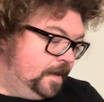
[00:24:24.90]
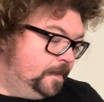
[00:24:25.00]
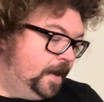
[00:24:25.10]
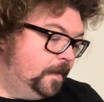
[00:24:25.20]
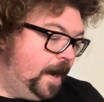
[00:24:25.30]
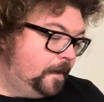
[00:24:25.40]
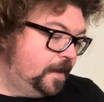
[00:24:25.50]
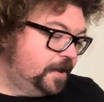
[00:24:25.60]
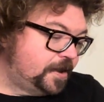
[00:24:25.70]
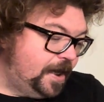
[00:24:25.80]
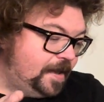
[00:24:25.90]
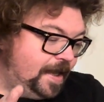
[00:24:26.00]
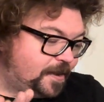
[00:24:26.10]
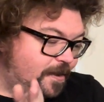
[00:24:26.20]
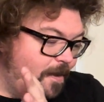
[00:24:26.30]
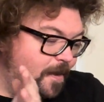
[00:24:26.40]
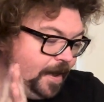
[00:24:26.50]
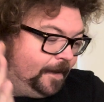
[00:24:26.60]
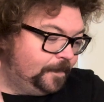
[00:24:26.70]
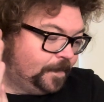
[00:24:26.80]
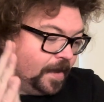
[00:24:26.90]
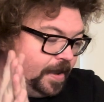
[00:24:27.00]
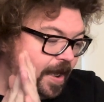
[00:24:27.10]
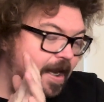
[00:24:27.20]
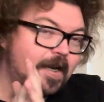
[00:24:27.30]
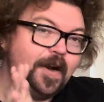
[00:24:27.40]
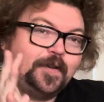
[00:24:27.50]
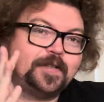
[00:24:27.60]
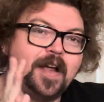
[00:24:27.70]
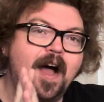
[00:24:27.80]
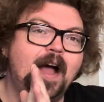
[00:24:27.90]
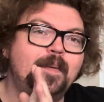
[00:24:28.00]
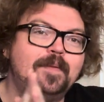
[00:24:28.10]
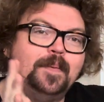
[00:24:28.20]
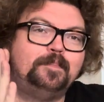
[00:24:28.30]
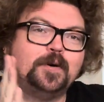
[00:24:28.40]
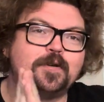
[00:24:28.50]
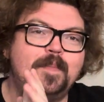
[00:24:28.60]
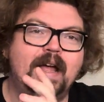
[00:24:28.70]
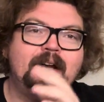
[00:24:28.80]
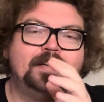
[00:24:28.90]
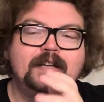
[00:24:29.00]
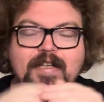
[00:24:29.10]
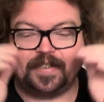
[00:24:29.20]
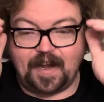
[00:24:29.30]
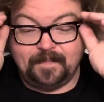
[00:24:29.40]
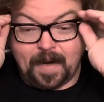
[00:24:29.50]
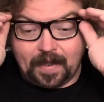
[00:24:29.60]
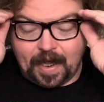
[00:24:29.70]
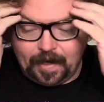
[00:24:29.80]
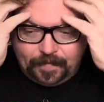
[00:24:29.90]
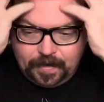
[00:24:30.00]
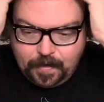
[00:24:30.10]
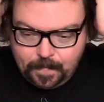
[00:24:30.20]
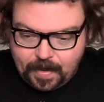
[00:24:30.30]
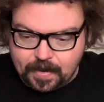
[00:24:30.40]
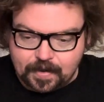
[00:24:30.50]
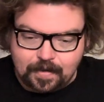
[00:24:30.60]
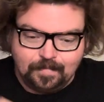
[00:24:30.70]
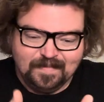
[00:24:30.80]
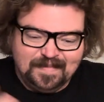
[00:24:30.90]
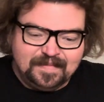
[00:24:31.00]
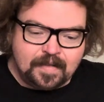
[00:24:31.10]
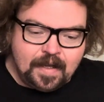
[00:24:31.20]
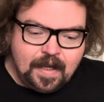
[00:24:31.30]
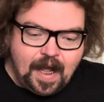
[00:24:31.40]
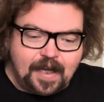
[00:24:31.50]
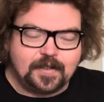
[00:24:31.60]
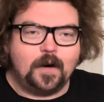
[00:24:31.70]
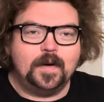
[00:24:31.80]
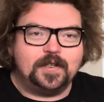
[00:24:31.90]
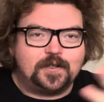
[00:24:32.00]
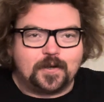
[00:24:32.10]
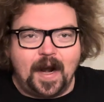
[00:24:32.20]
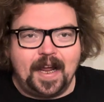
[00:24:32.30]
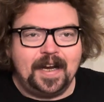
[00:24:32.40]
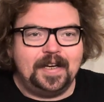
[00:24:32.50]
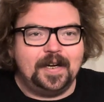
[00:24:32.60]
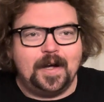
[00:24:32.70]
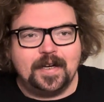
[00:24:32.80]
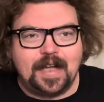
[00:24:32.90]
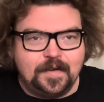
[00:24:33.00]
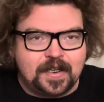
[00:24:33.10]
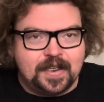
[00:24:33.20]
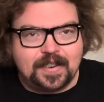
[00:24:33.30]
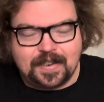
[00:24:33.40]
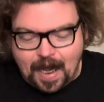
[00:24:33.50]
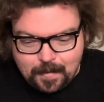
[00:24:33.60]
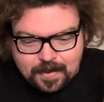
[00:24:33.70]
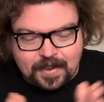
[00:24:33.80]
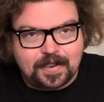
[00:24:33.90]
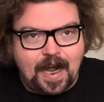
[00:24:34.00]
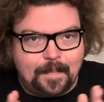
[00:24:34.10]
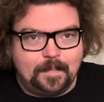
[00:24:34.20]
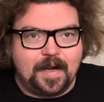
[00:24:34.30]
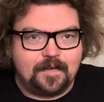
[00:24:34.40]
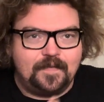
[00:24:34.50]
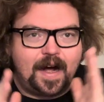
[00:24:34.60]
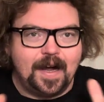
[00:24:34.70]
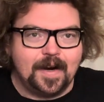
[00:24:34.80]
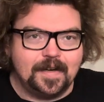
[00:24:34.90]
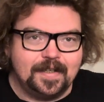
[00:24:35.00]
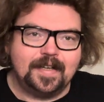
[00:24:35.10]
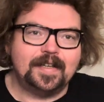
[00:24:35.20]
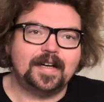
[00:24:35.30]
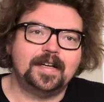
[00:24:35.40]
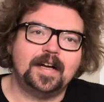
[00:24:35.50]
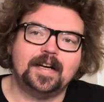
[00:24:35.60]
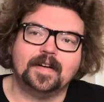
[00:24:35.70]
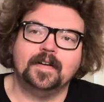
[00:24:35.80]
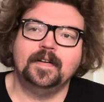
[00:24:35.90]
But anyway, I wanted to share that story. Yet another time that Bushman, he saved my life, because I was always trained, I was gonna stop and make a fire and da-da-da-da-da.